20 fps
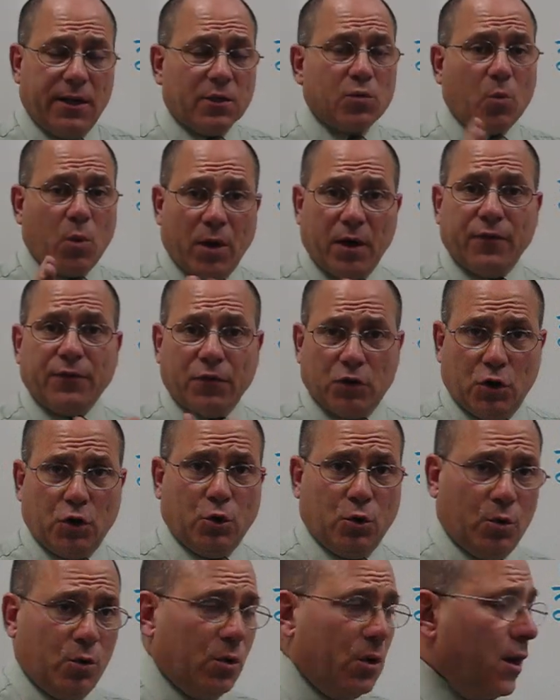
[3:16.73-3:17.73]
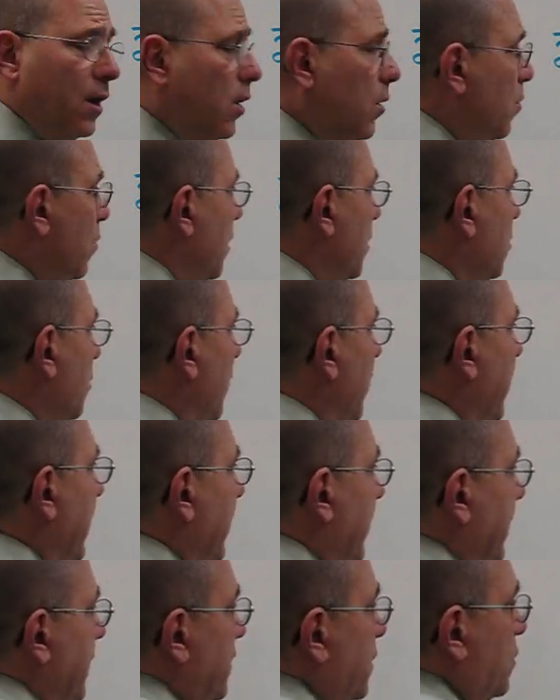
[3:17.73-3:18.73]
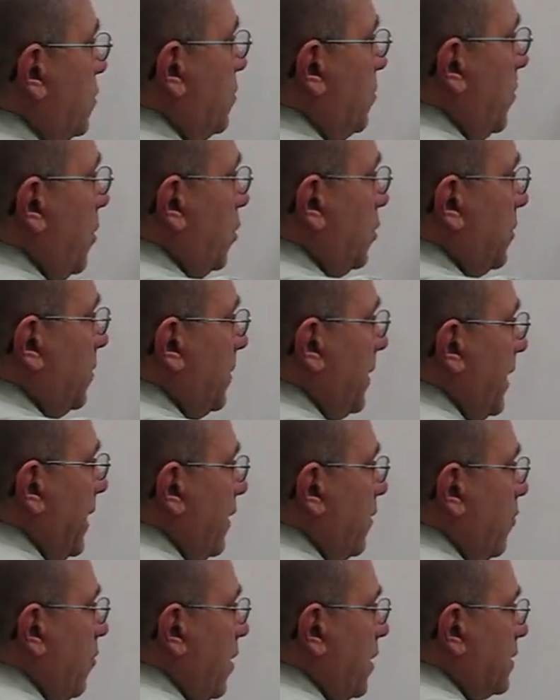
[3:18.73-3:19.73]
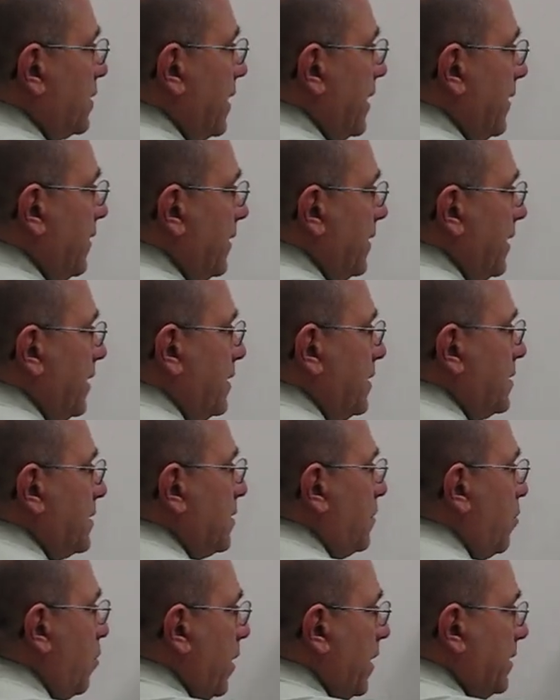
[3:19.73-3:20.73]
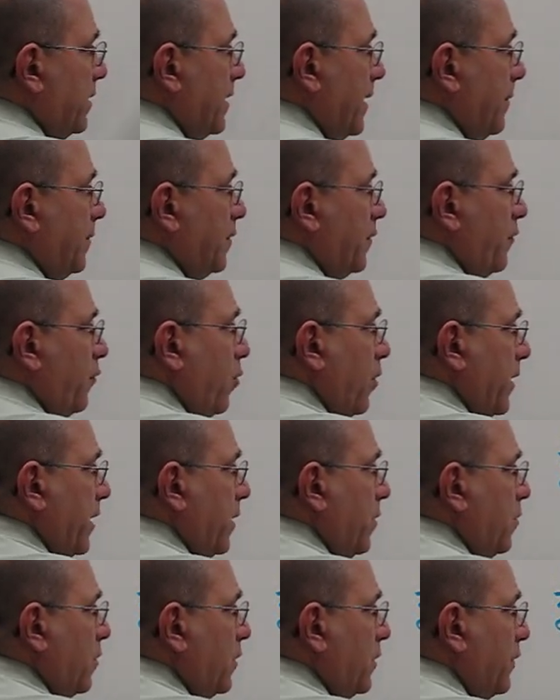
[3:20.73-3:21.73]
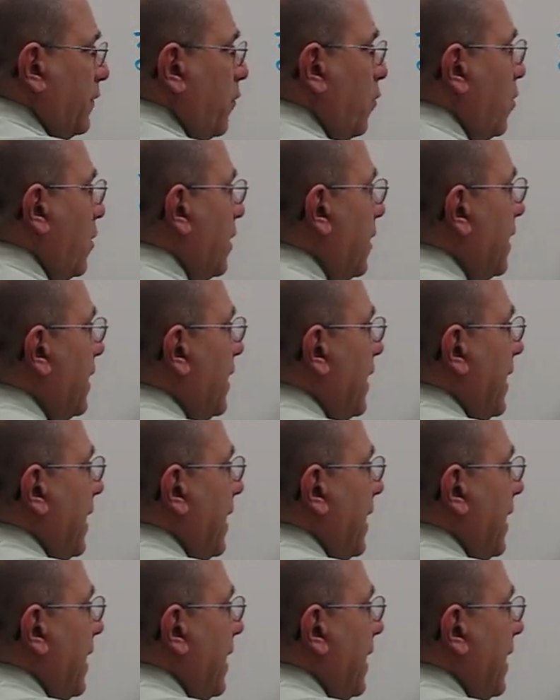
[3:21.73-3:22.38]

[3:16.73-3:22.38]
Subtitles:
is one of two. One way is to multiply across like this. 1 times 4 equals 4.